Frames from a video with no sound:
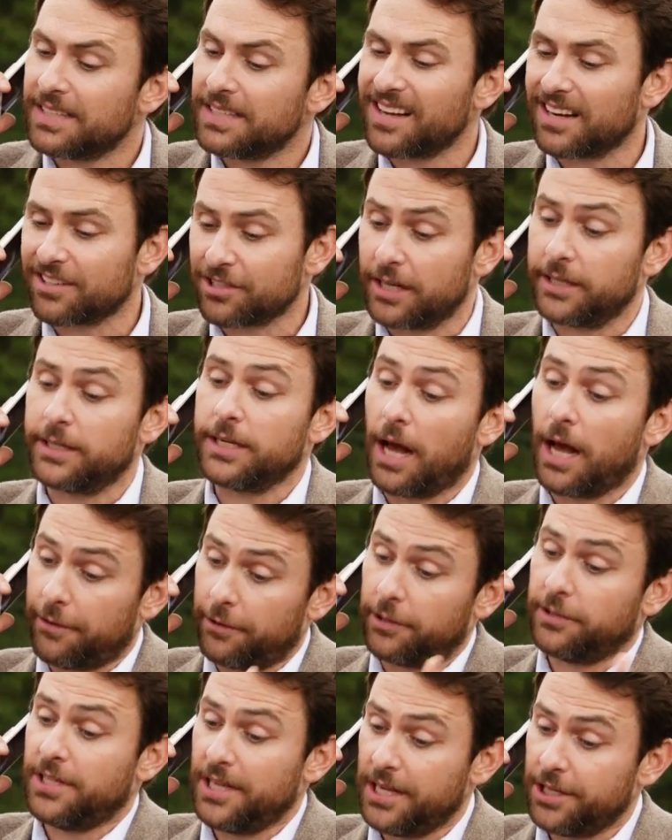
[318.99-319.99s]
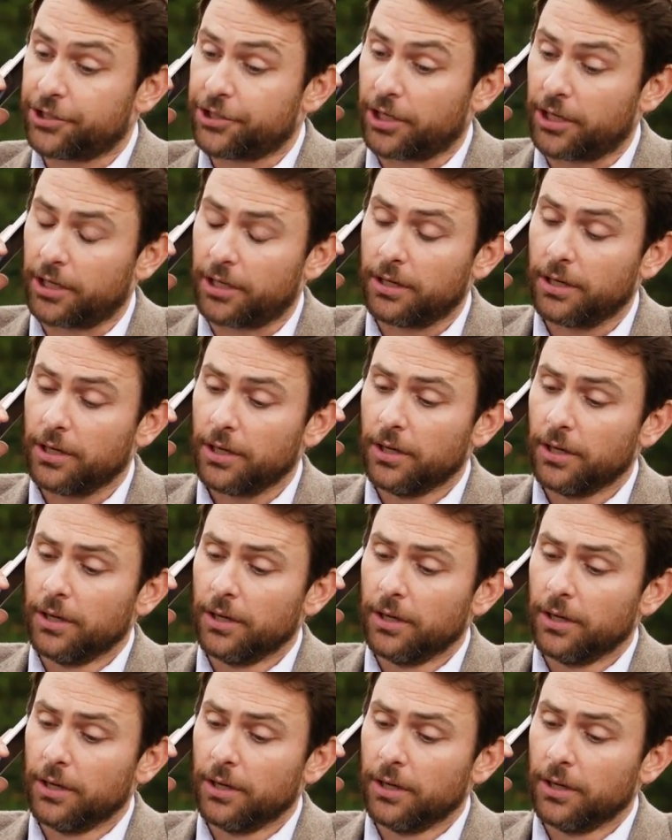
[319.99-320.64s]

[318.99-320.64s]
It's actually another teacher